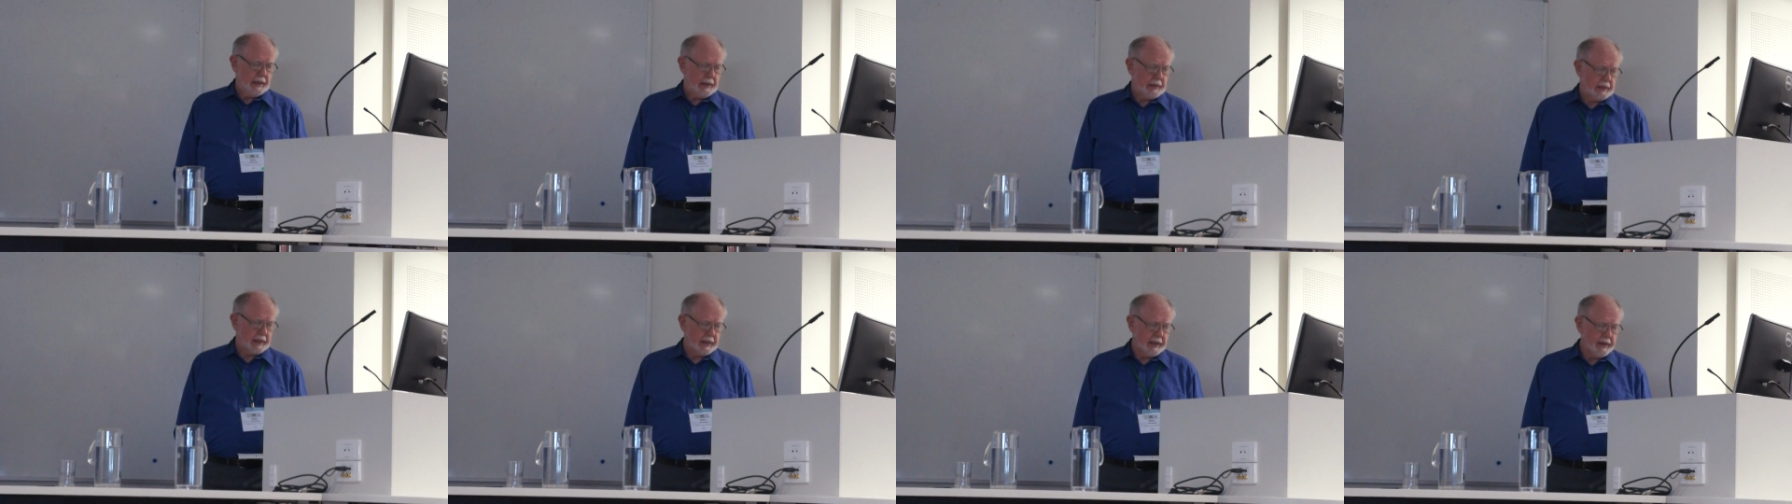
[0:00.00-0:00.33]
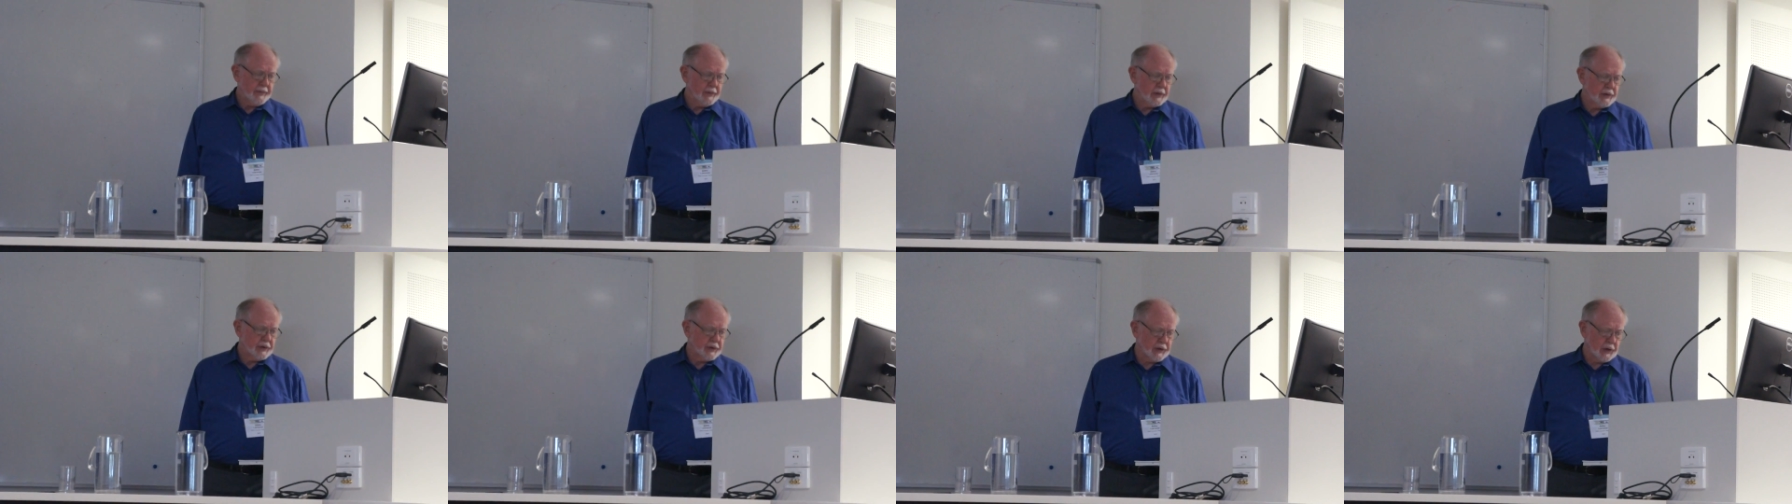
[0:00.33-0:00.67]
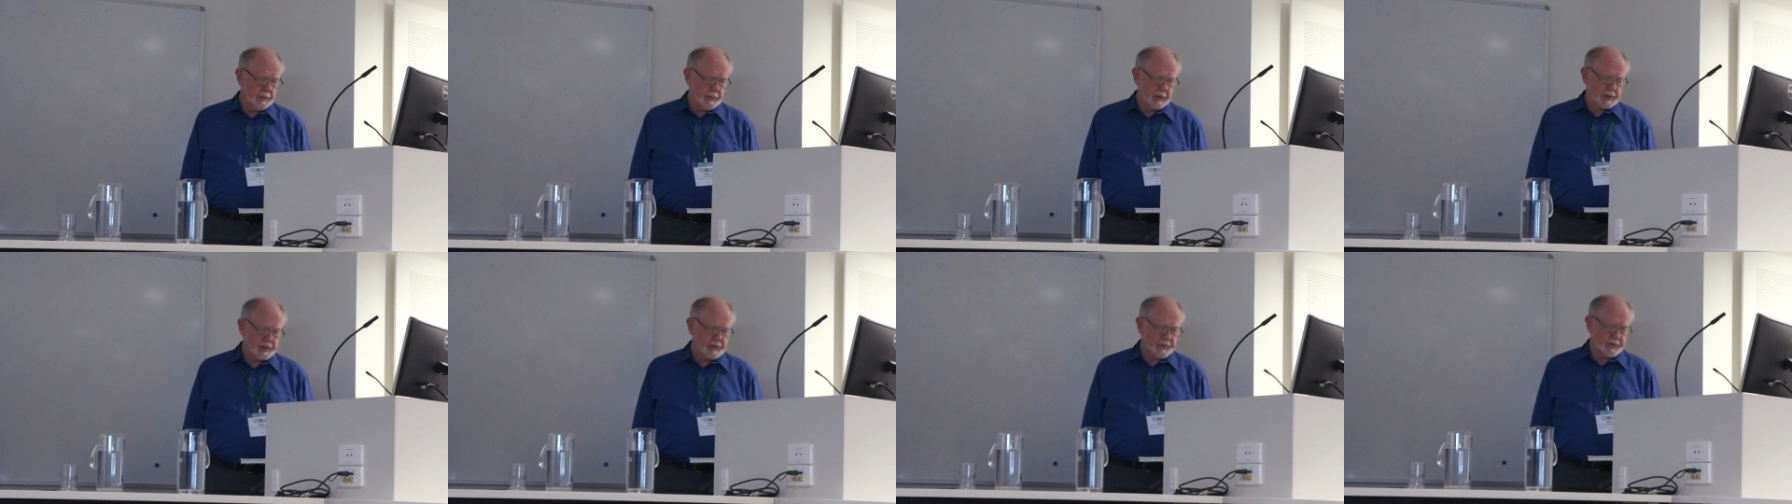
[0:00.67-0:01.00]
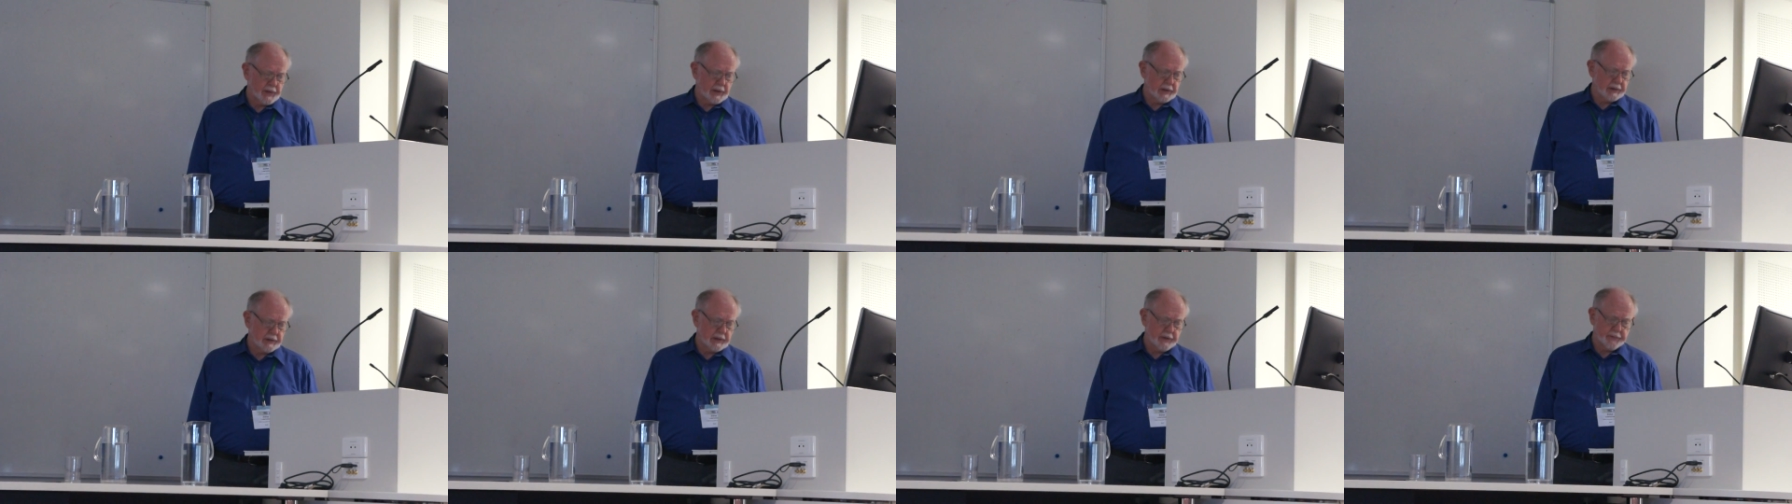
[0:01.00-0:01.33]
that even Germans
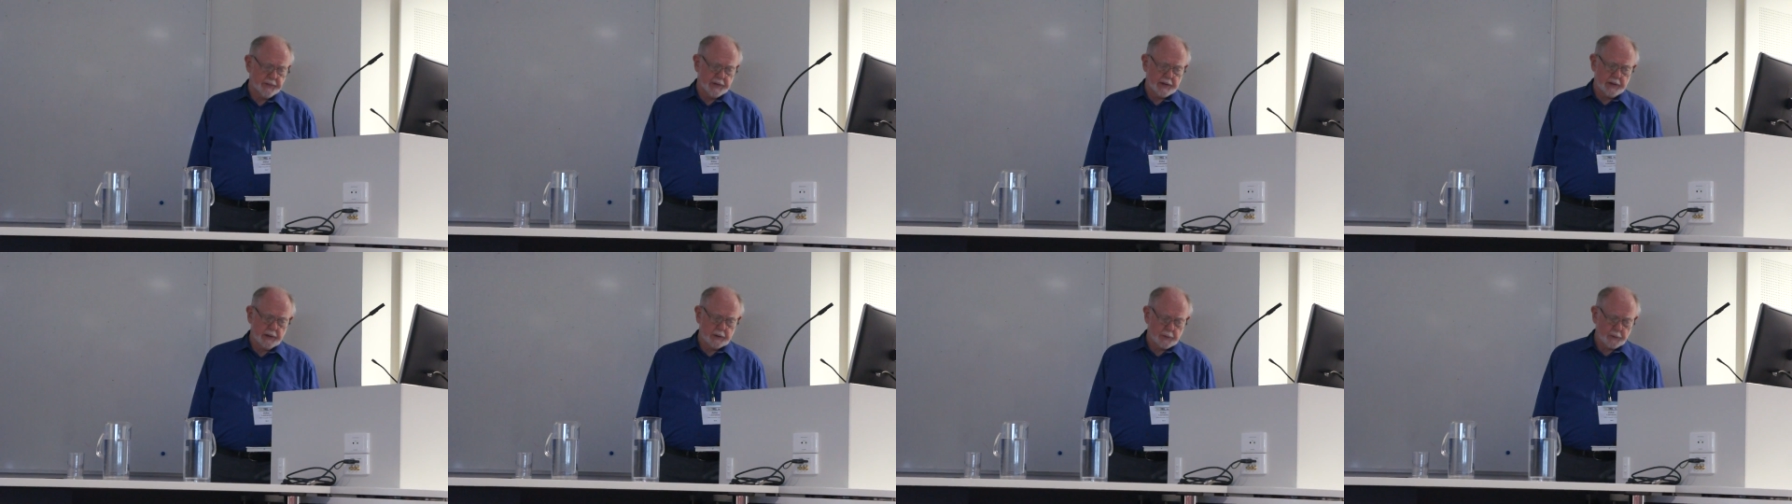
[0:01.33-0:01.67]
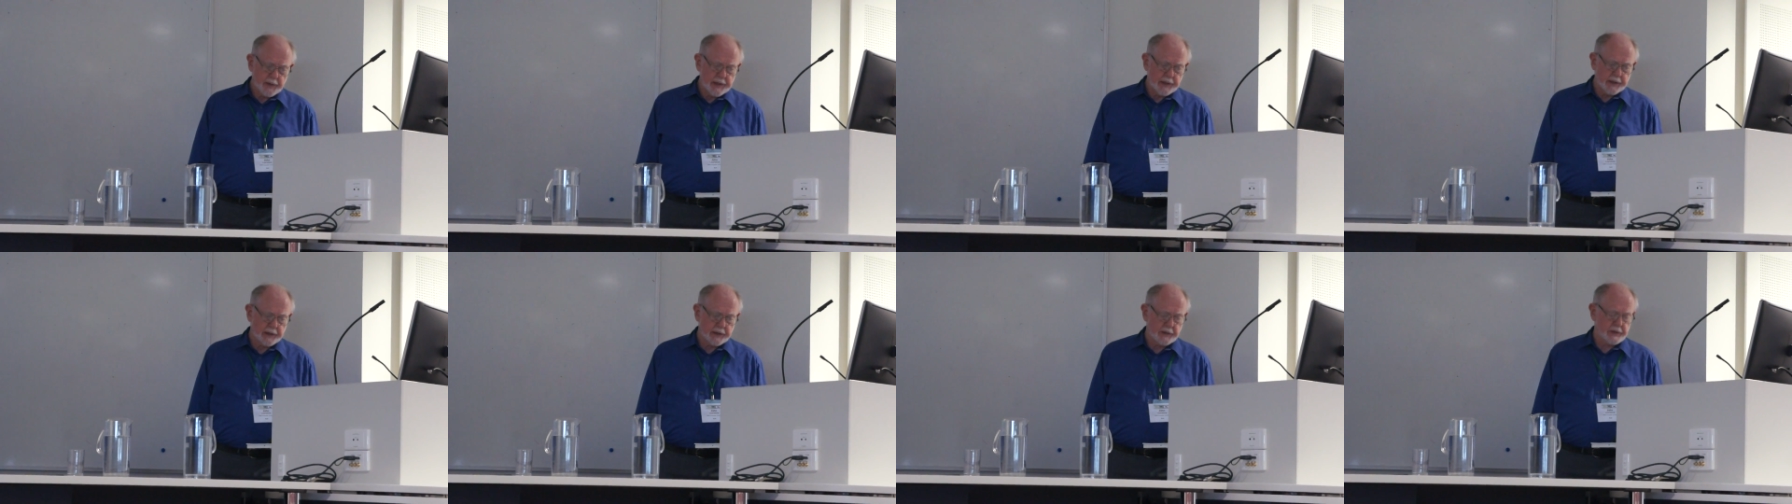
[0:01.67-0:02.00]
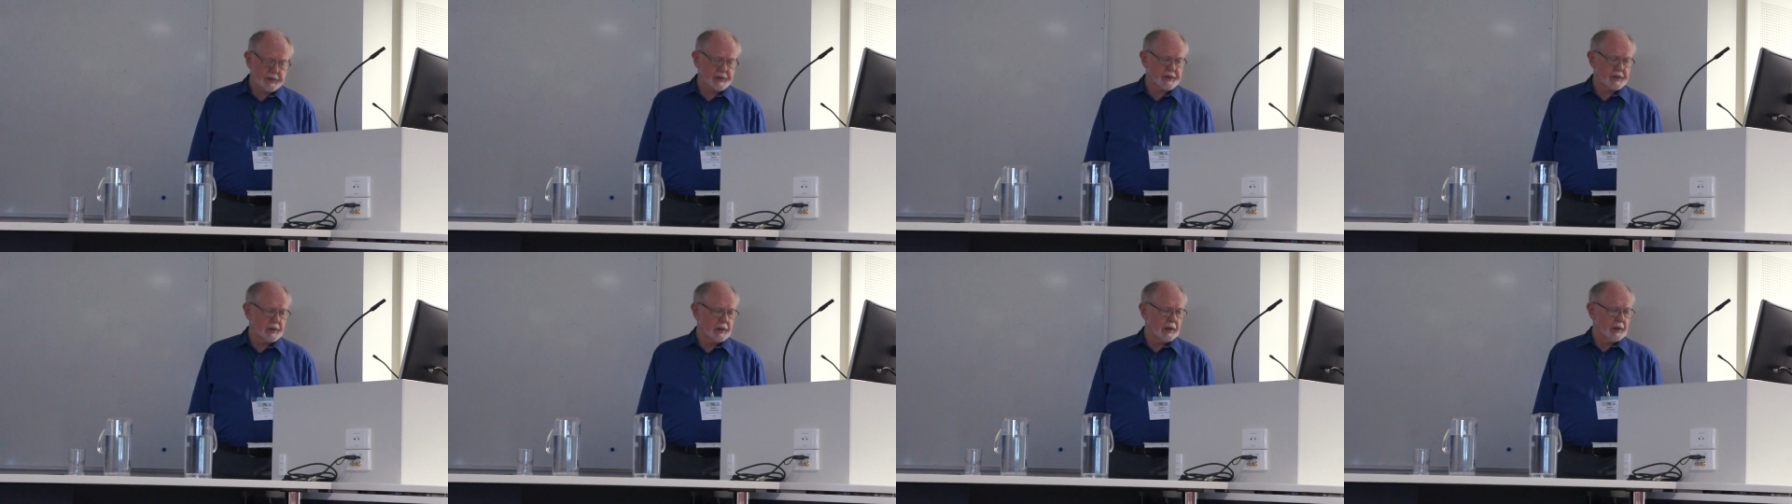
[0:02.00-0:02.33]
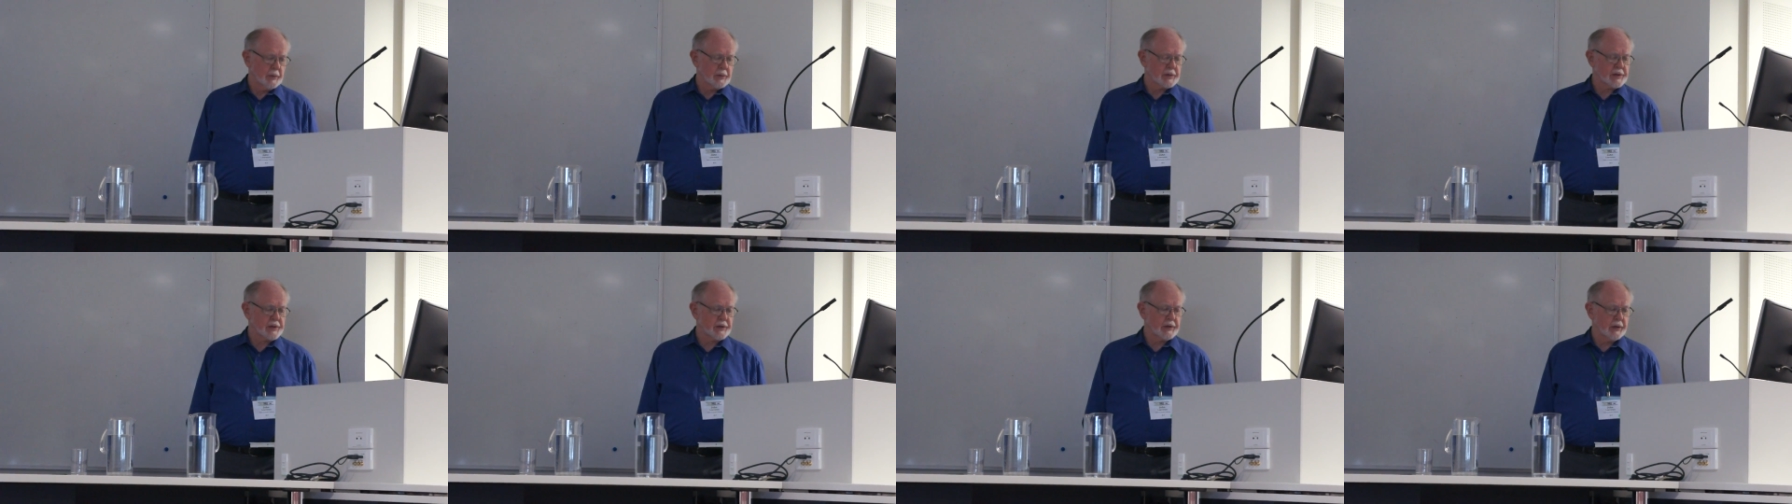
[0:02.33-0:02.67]
found difficult reading, or so I
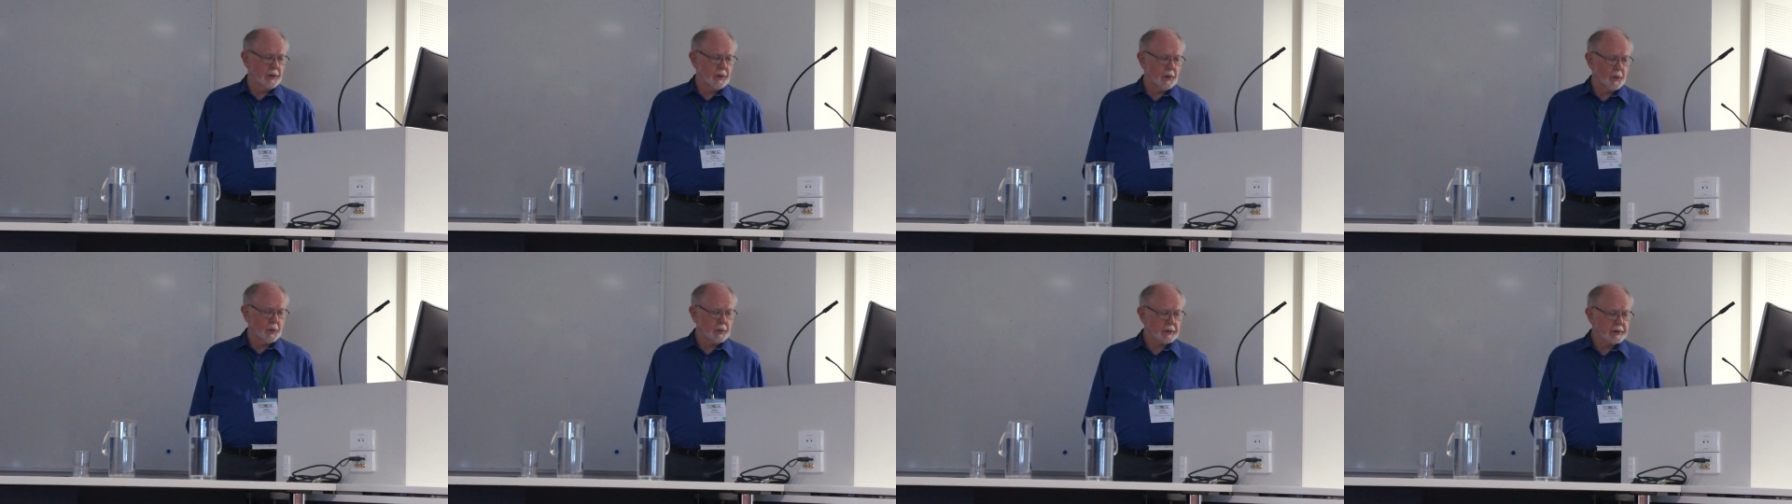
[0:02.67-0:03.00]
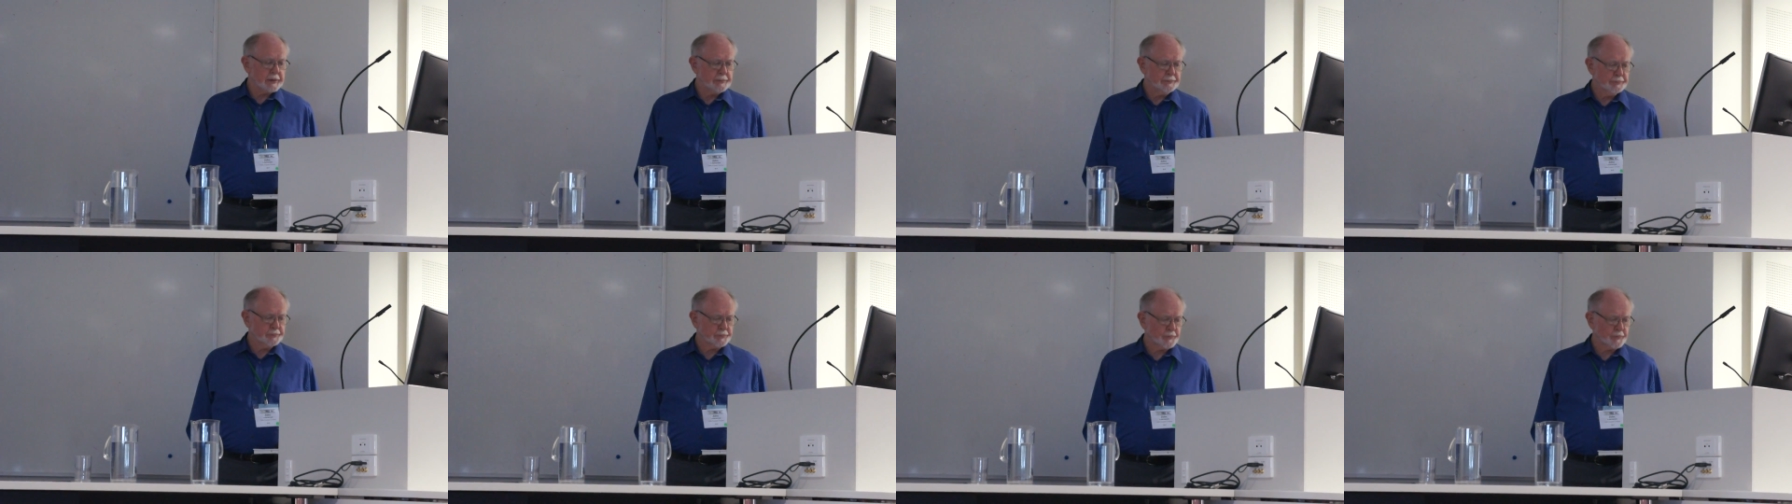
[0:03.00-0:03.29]
was told.